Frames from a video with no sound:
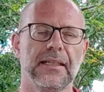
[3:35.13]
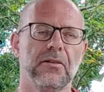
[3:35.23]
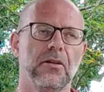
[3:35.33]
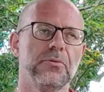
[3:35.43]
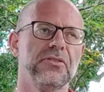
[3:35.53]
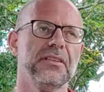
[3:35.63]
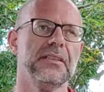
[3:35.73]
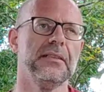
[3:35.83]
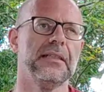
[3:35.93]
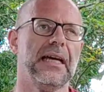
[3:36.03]
it
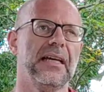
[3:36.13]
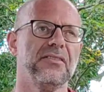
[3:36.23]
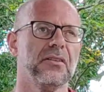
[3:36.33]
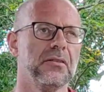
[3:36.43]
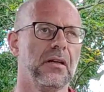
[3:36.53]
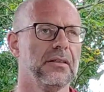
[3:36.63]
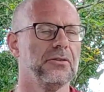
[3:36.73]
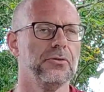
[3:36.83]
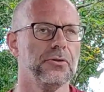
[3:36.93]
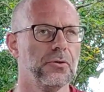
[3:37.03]
obviously adds a lot
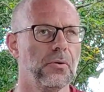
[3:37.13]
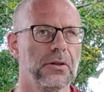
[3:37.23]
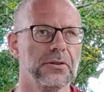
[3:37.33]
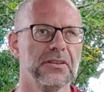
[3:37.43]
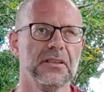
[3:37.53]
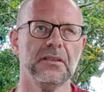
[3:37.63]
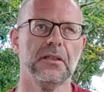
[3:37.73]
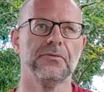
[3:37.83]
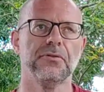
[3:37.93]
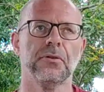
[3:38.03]
to the quality
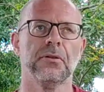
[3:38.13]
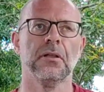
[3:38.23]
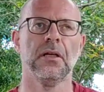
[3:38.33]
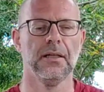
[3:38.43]
of your